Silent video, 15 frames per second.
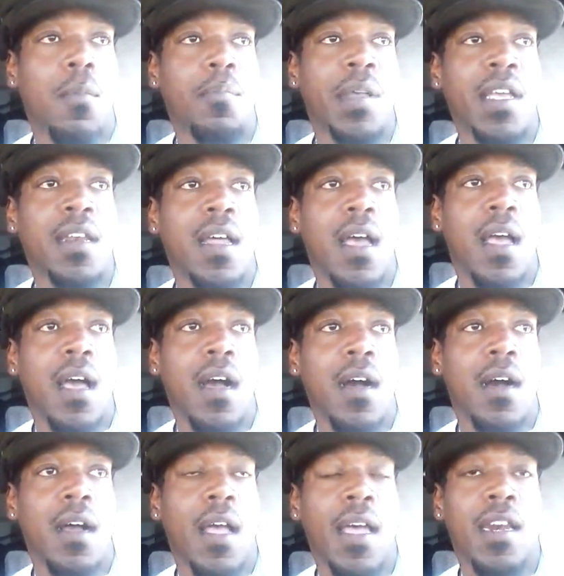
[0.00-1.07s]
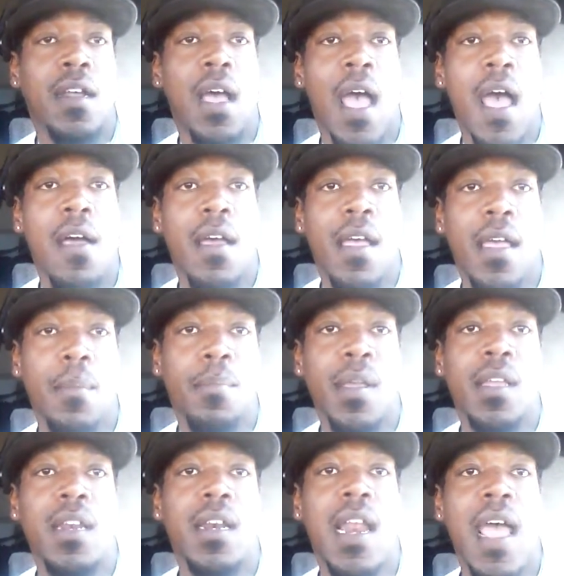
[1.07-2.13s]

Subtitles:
Being an